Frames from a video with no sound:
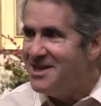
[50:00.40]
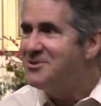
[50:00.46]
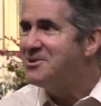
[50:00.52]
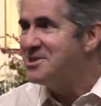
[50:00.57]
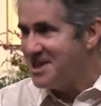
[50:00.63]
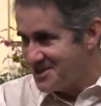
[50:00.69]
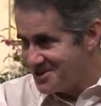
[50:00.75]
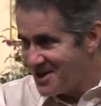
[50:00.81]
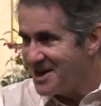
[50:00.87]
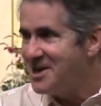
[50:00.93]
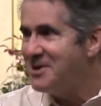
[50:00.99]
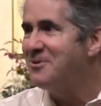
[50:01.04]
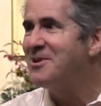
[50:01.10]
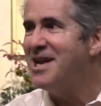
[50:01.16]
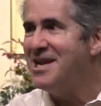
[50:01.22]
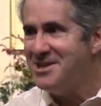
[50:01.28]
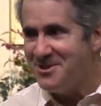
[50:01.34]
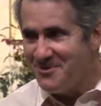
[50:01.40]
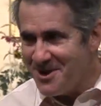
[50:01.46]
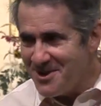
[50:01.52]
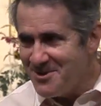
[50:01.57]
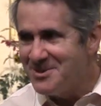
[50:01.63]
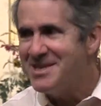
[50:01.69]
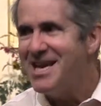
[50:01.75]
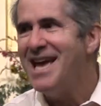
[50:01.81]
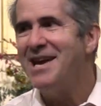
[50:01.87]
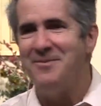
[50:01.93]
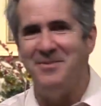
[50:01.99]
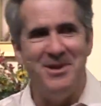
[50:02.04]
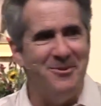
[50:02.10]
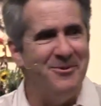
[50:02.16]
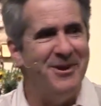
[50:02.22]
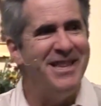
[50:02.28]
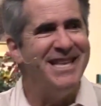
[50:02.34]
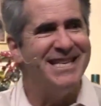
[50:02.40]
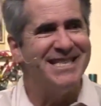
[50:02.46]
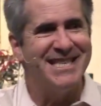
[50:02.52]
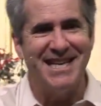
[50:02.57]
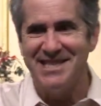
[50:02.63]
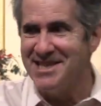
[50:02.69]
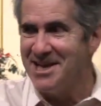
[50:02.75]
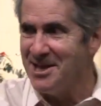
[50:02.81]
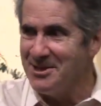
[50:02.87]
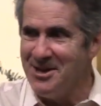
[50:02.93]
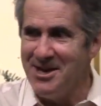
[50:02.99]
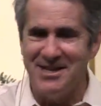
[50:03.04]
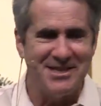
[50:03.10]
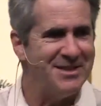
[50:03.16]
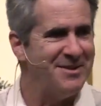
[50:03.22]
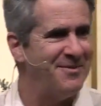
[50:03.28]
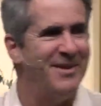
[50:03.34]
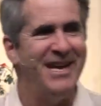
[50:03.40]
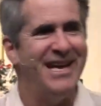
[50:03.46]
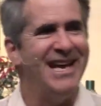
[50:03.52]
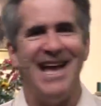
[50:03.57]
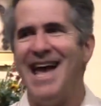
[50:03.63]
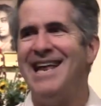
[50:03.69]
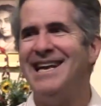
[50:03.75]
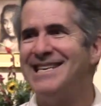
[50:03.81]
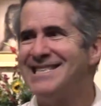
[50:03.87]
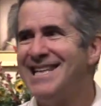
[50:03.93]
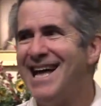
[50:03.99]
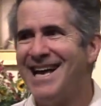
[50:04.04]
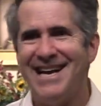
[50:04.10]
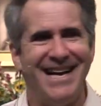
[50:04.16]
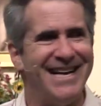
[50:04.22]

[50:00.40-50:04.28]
interesting. So I can relate to what you're saying. I mean, you read these things and get lost in them, and it's not